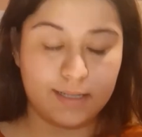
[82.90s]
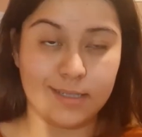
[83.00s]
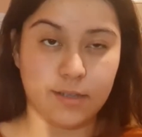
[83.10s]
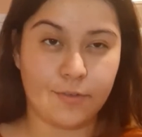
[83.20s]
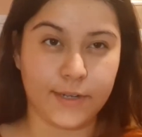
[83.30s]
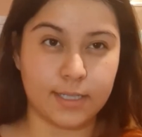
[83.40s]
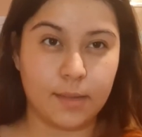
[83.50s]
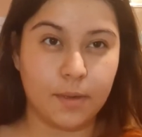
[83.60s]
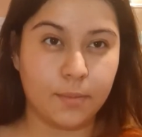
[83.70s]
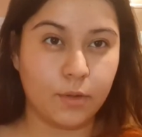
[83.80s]
the first
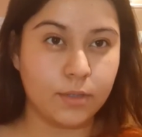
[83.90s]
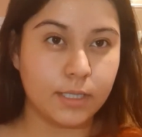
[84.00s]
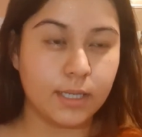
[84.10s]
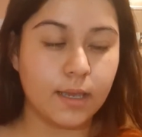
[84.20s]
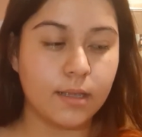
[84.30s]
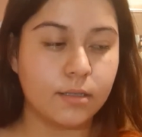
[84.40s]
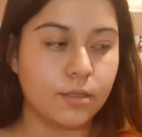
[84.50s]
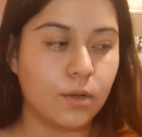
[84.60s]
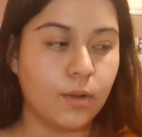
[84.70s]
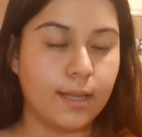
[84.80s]
time I'm using it,
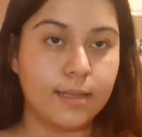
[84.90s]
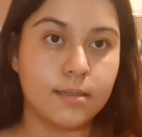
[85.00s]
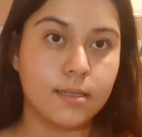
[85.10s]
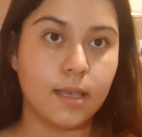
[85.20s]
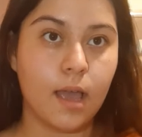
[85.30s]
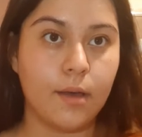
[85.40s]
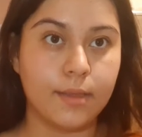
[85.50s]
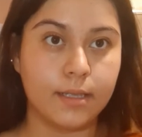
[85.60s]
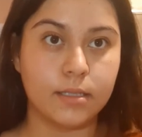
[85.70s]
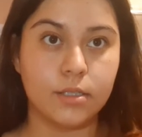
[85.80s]
so let's see how
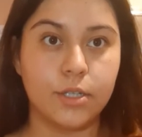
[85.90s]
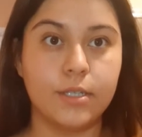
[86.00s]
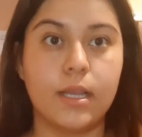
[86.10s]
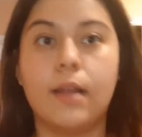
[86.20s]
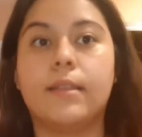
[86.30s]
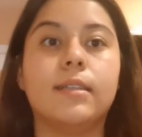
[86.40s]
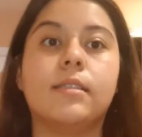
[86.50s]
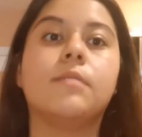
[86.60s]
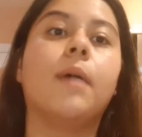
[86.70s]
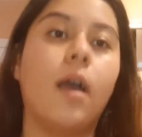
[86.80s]
this turns out. This
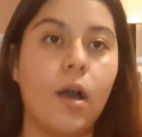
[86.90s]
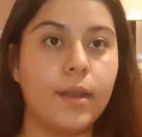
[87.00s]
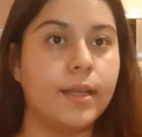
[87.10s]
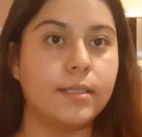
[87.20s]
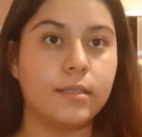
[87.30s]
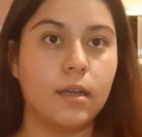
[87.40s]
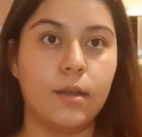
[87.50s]
is my honest